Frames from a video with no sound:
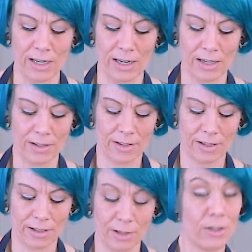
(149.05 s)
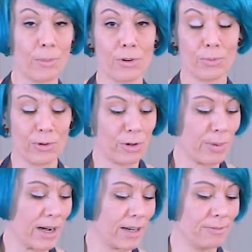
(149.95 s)
and the cucumbers won't go
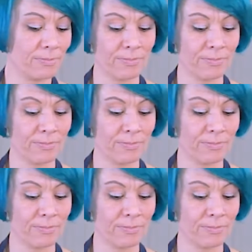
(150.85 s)
bad.